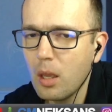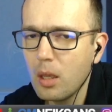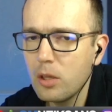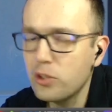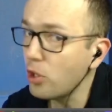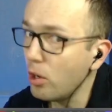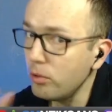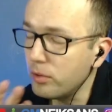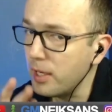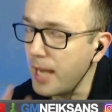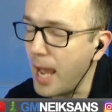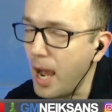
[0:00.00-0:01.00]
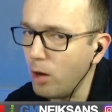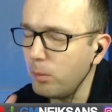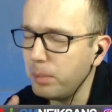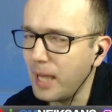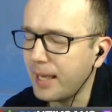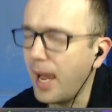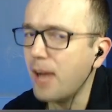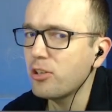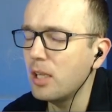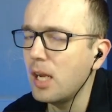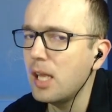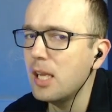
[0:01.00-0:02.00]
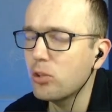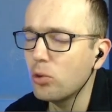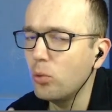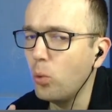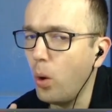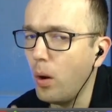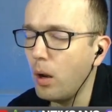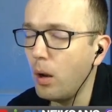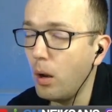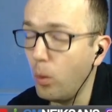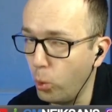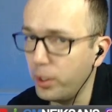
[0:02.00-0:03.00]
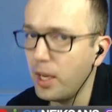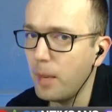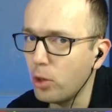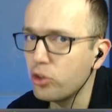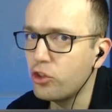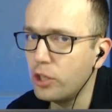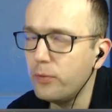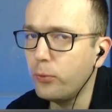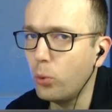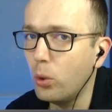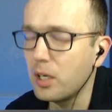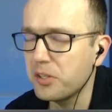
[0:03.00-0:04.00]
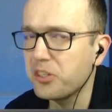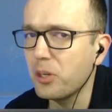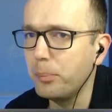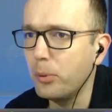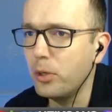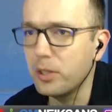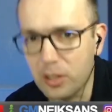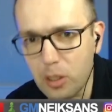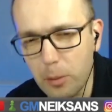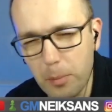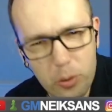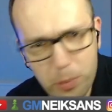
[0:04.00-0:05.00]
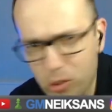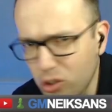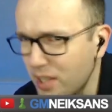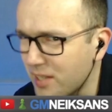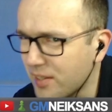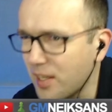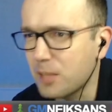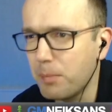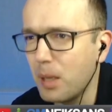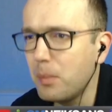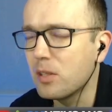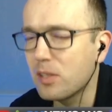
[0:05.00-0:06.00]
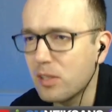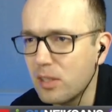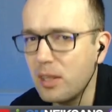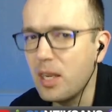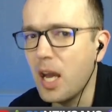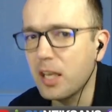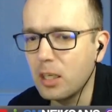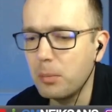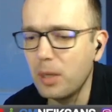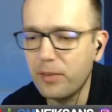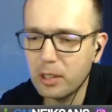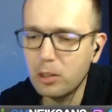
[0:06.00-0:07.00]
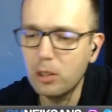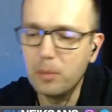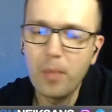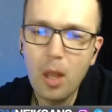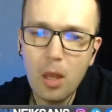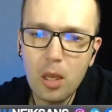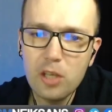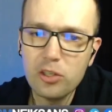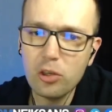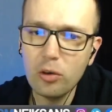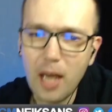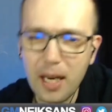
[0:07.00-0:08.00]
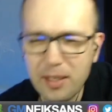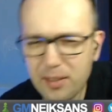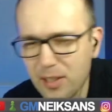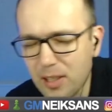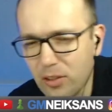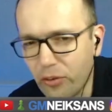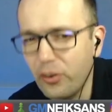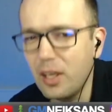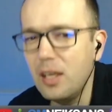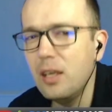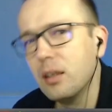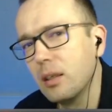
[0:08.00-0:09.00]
So now black actually needs to worry about g4 at some point, and the bishop on g6, maybe it's not gonna be very good. So knight c3,